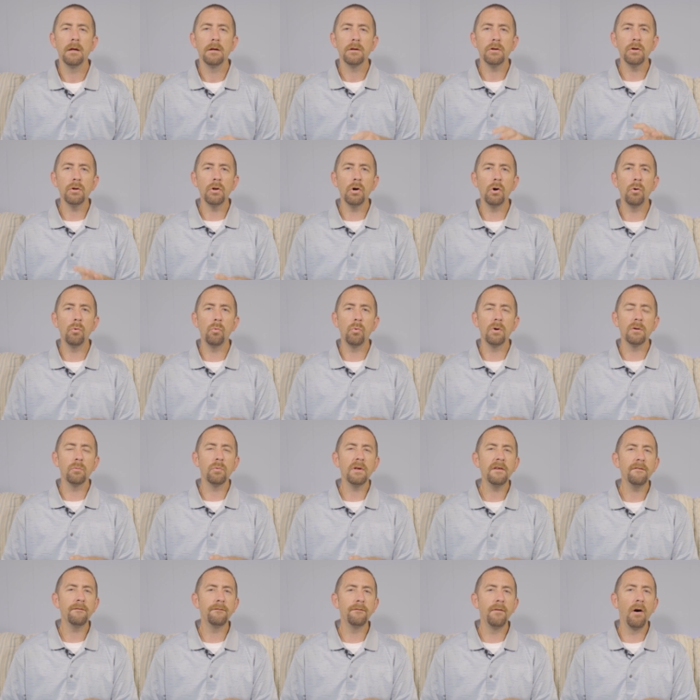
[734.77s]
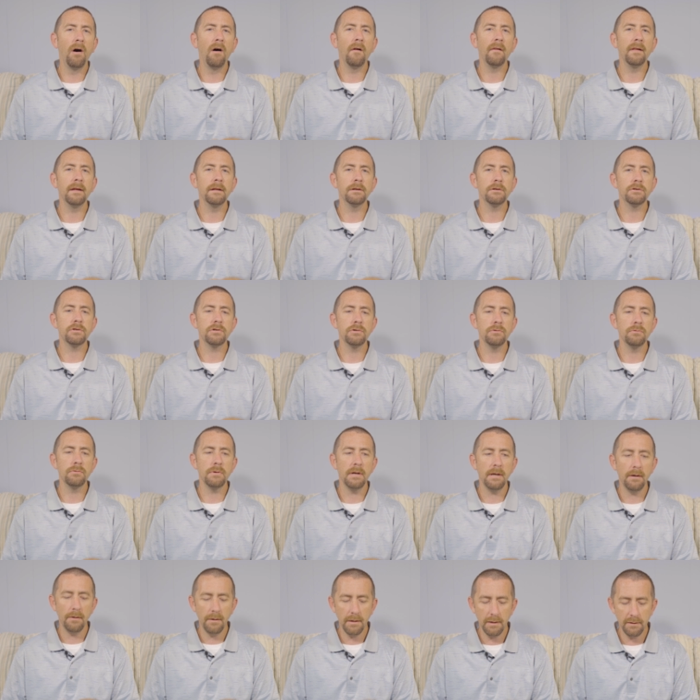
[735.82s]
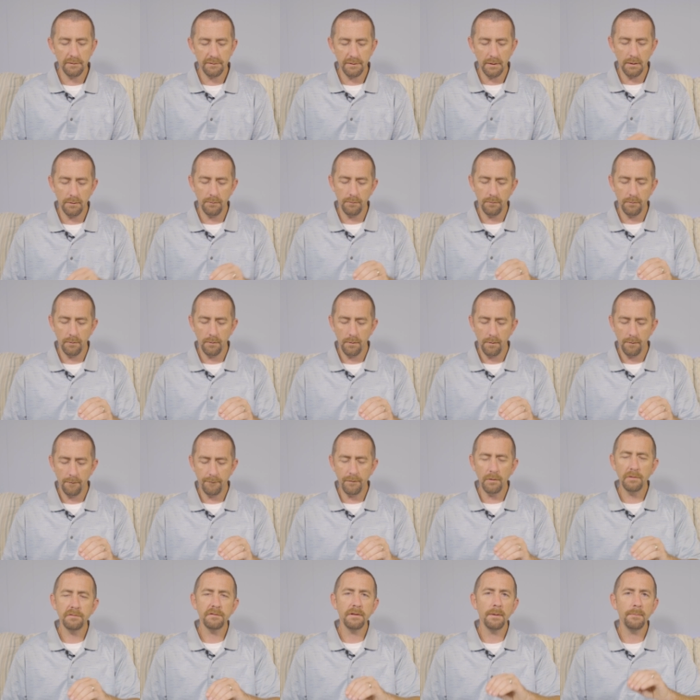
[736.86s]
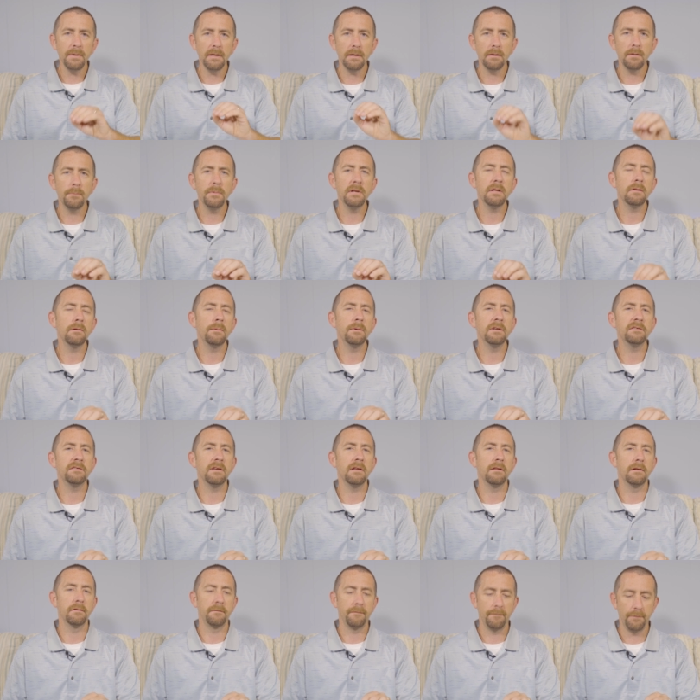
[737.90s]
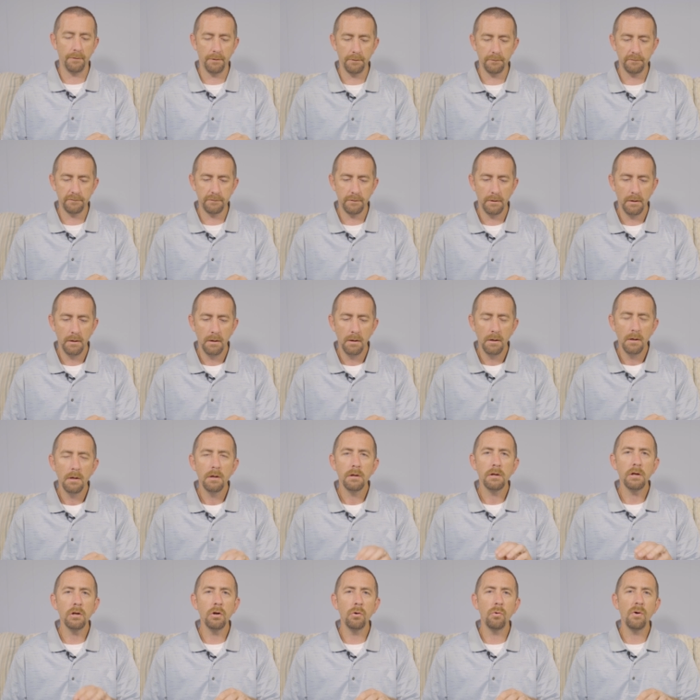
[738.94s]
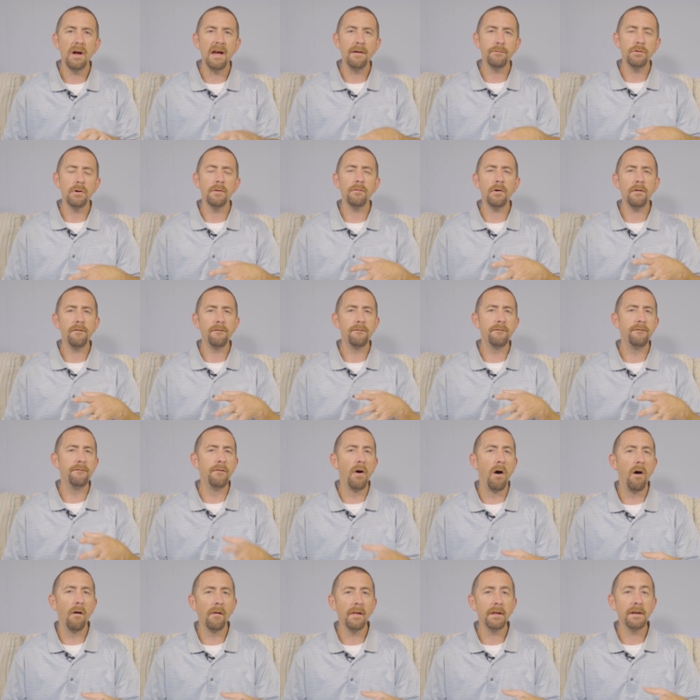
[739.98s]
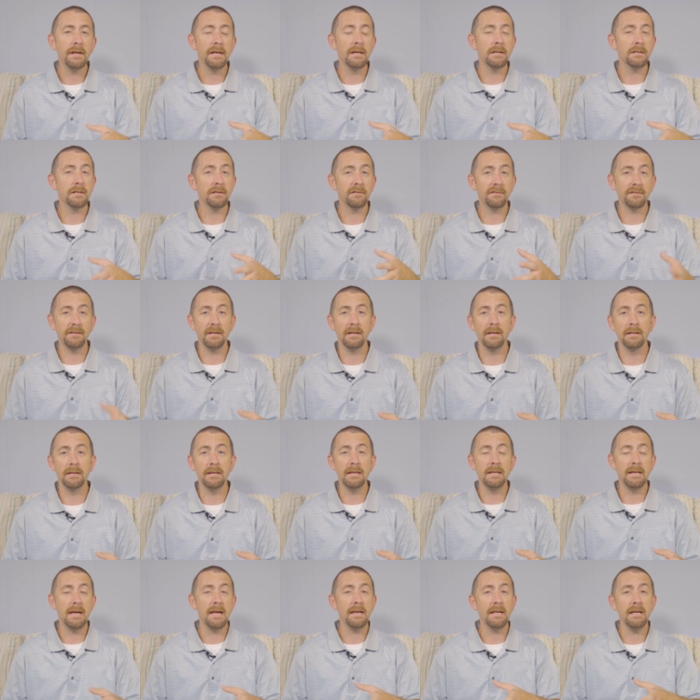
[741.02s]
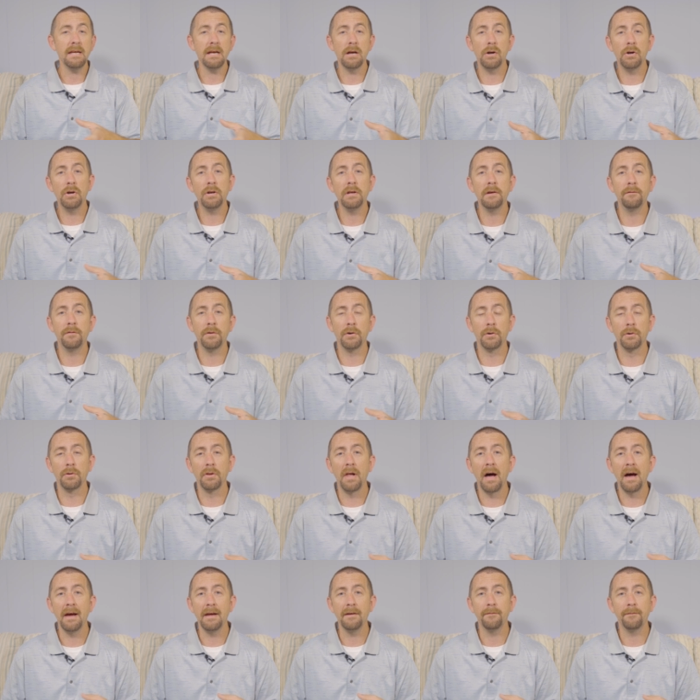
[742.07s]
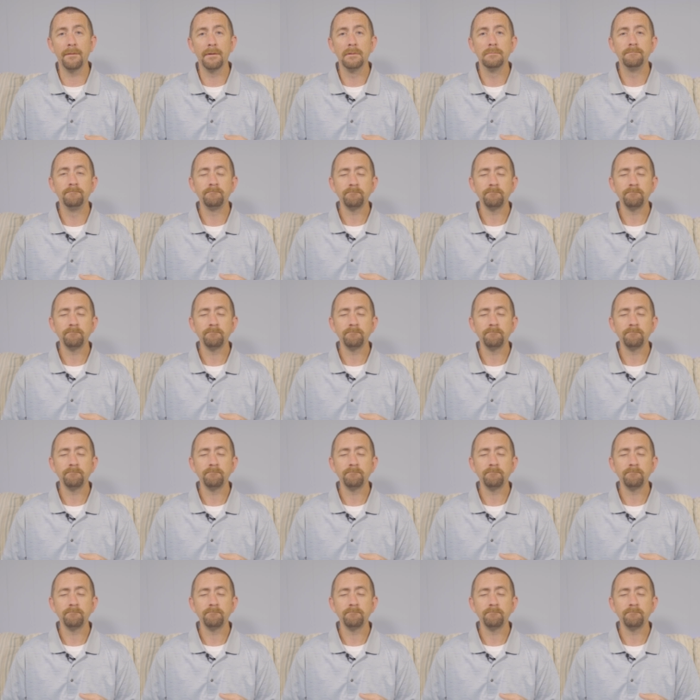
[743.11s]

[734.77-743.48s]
You know, when we fall into areas, and first, let me say this first. You know, have you ever fallen into sin in any area of your life?